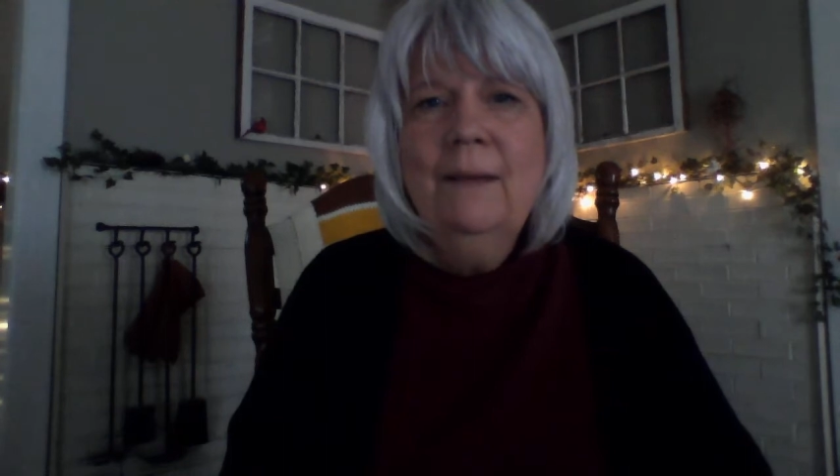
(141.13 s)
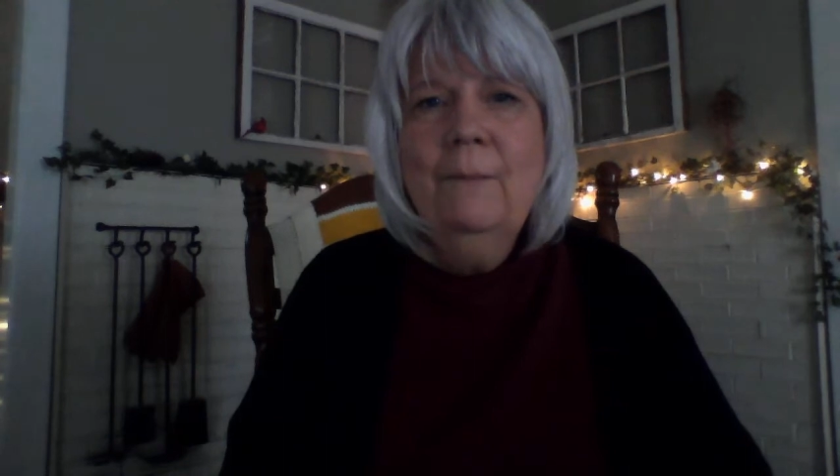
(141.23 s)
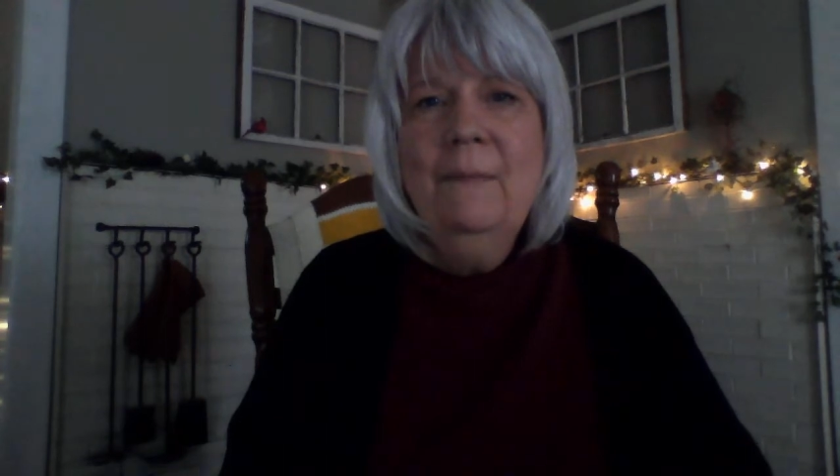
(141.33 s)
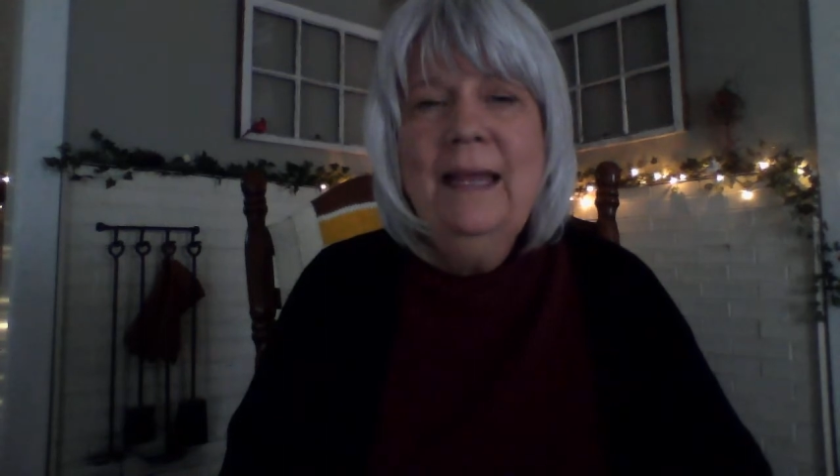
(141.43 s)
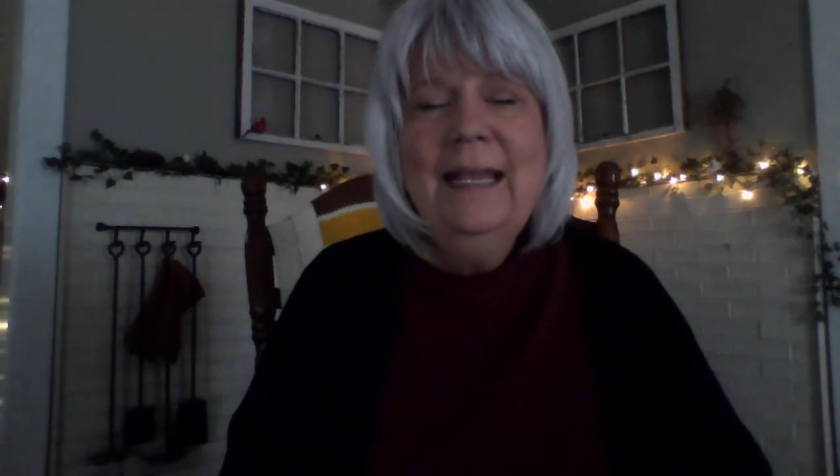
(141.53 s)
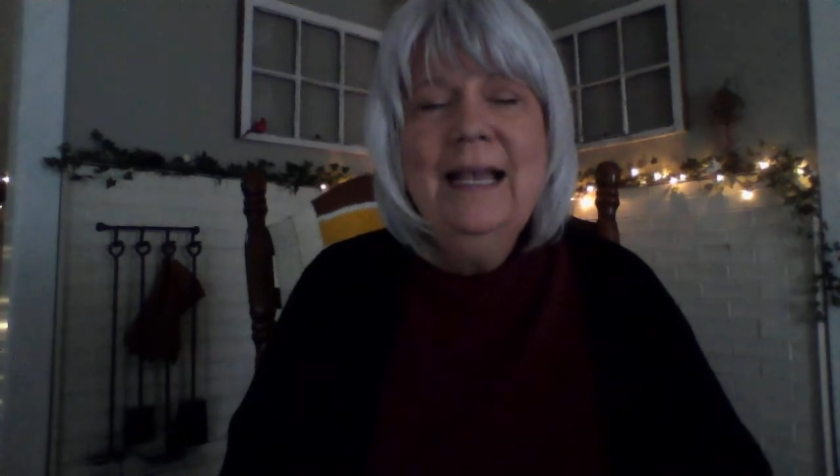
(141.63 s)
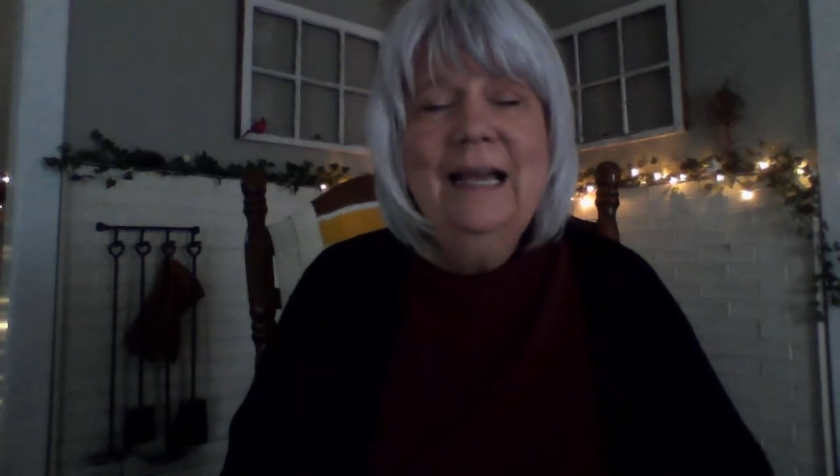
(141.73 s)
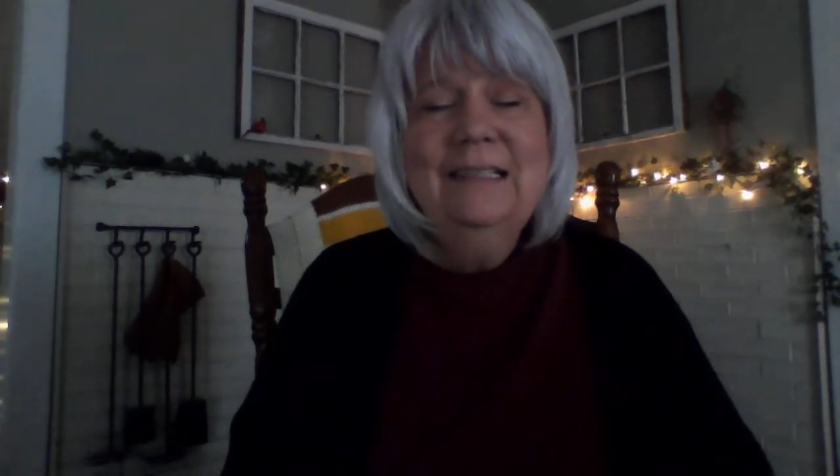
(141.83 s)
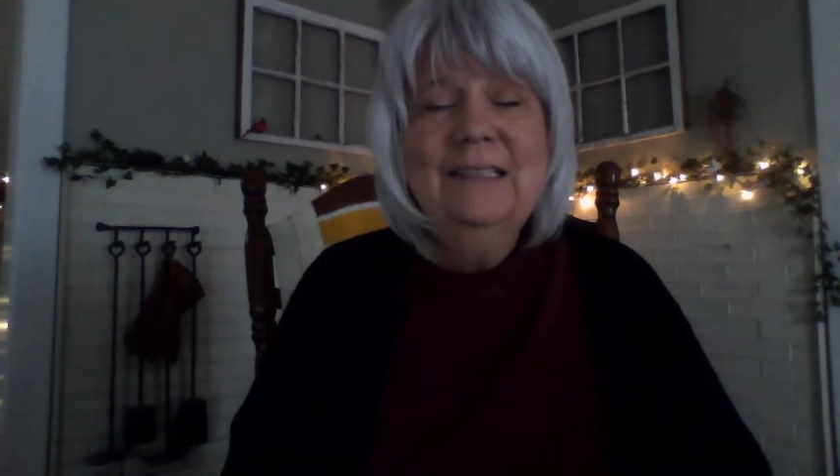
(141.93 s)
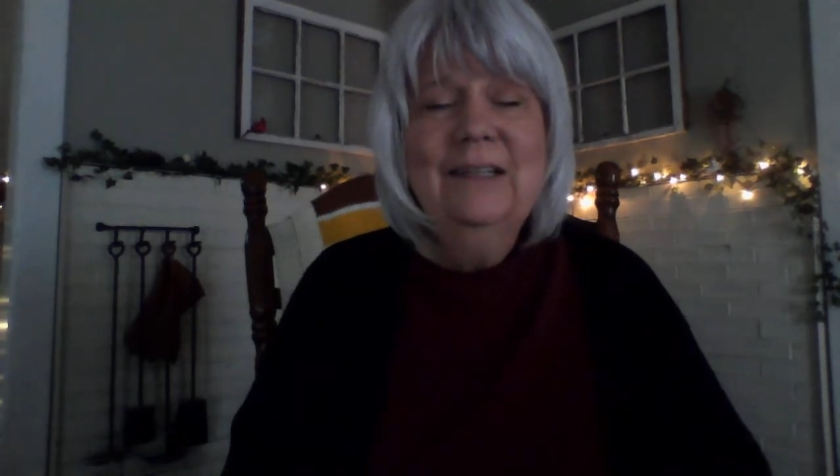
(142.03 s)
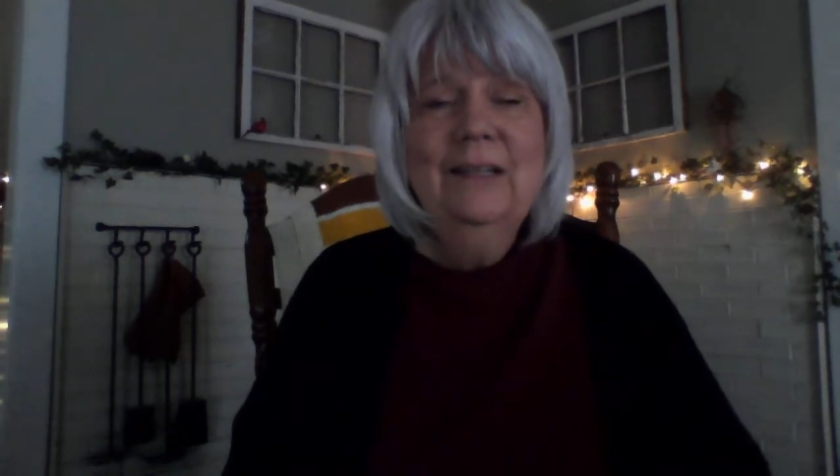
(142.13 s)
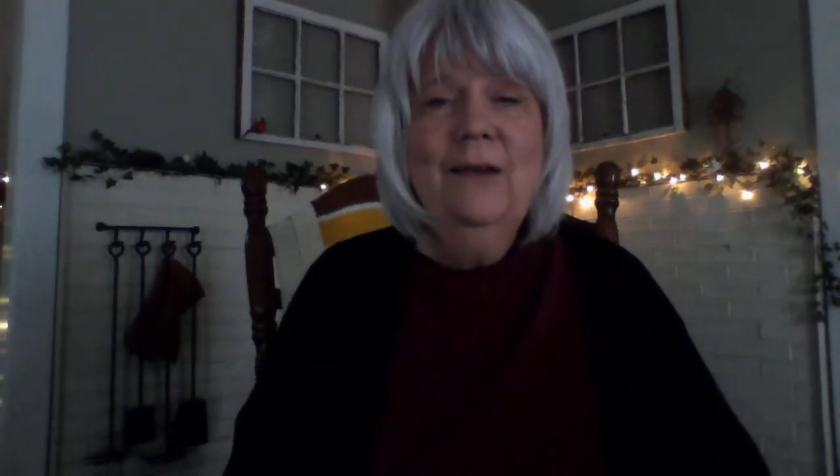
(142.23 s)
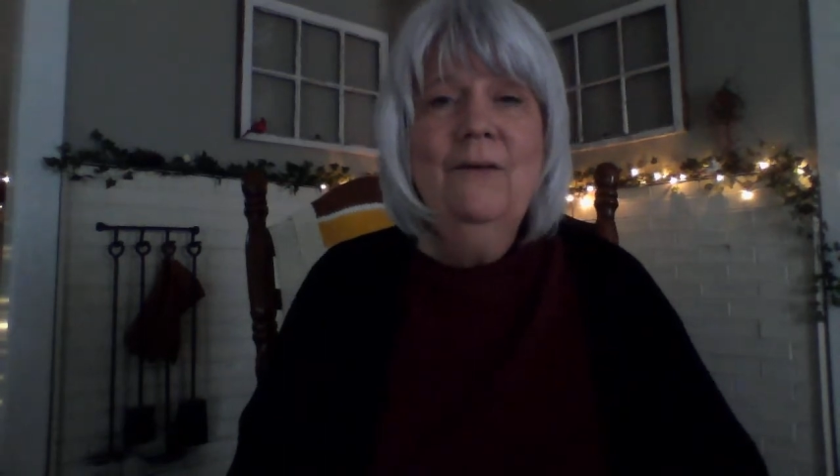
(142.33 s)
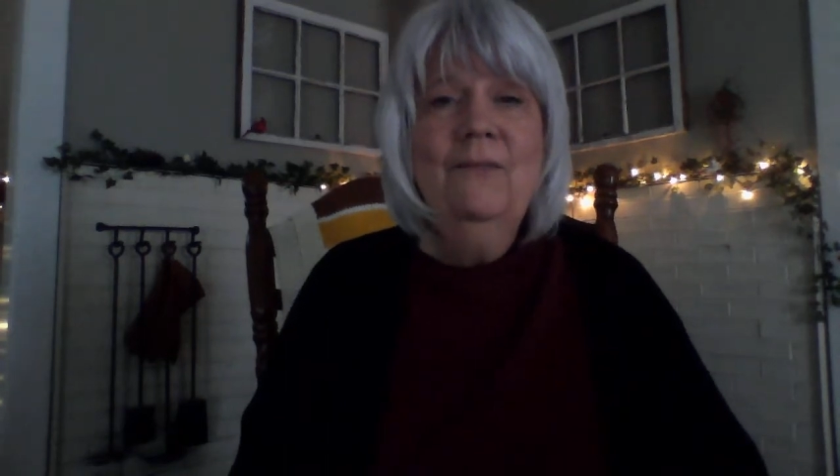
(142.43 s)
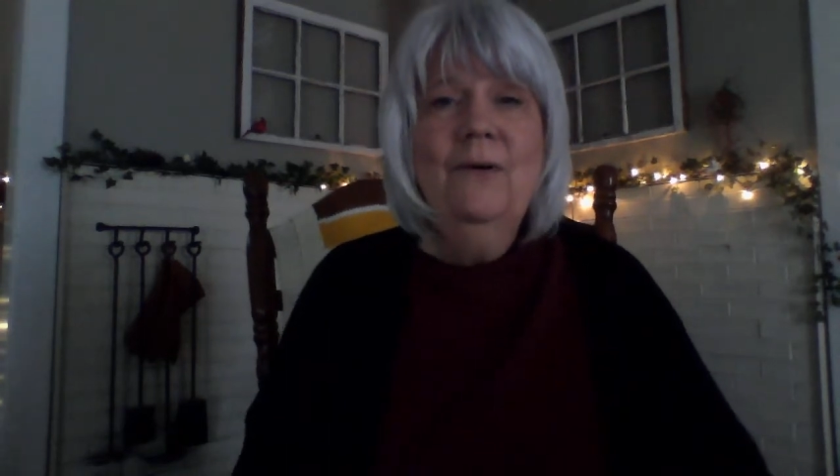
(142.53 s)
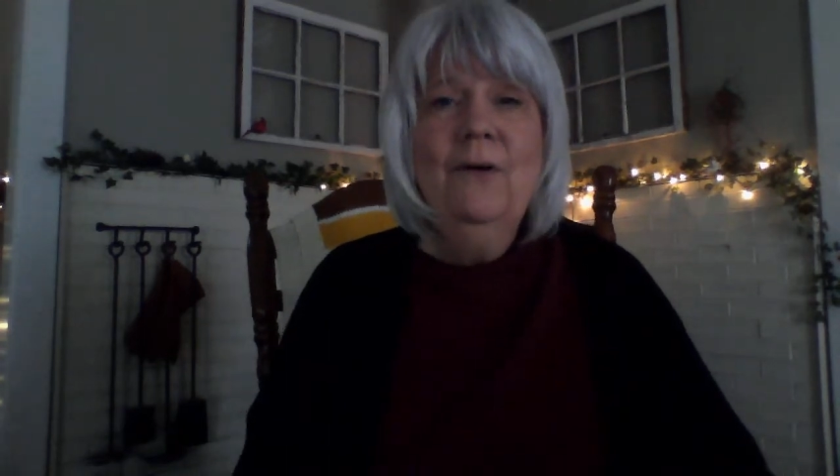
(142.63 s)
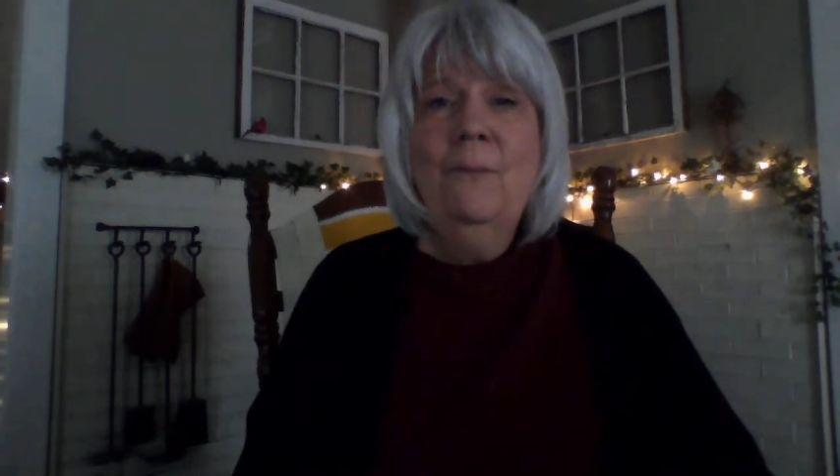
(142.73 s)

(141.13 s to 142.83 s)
Many kinds of